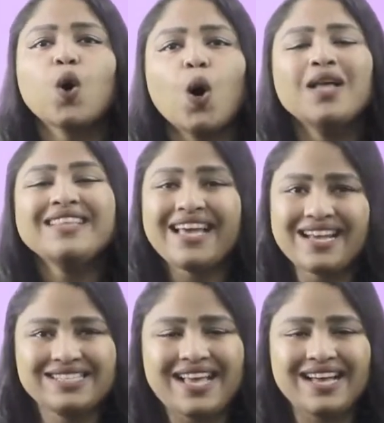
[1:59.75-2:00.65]
on the
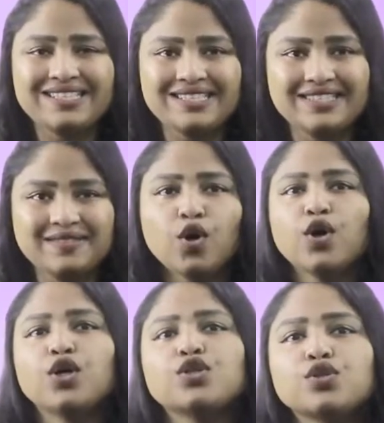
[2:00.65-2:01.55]
x-axis.
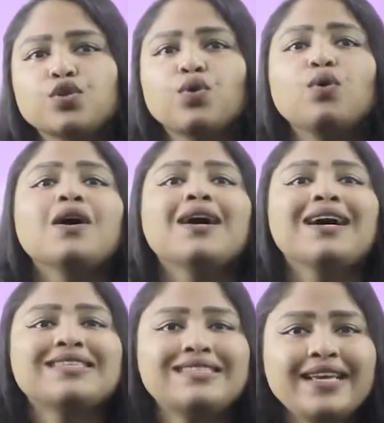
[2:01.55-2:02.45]
So,
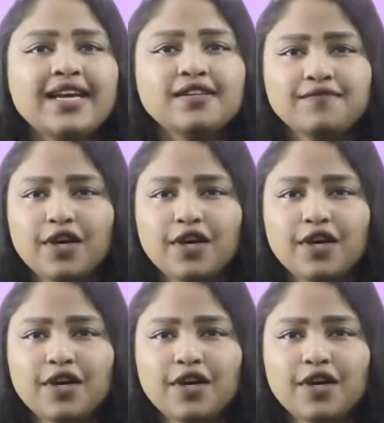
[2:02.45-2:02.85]
a secant